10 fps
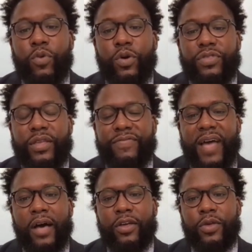worth and
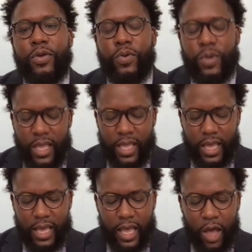value
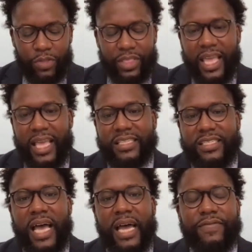on the
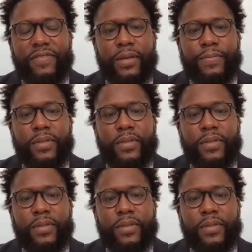inside of them.